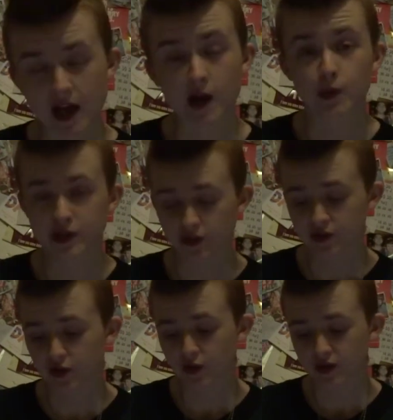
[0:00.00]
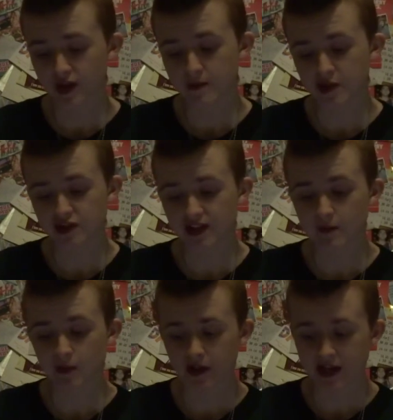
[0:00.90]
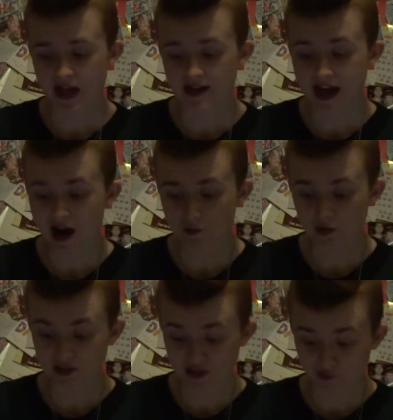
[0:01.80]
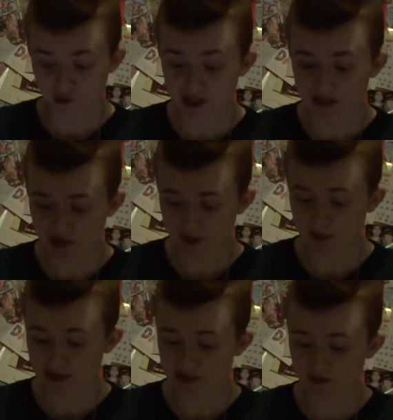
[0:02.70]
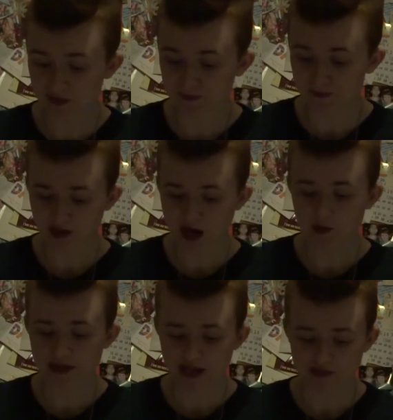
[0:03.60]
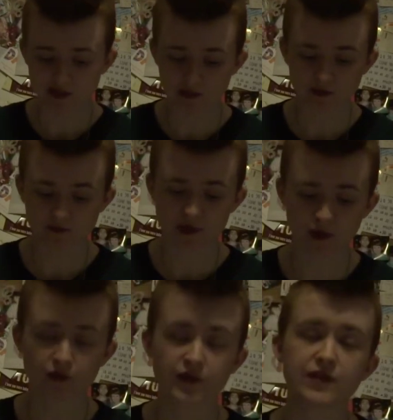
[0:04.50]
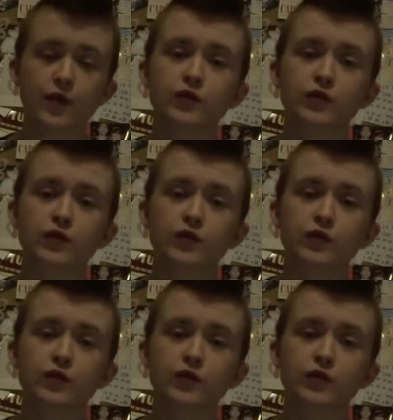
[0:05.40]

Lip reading: I wish I could show you the images that I'm looking at now because I'm really pleased of them. I was asked to do some photography for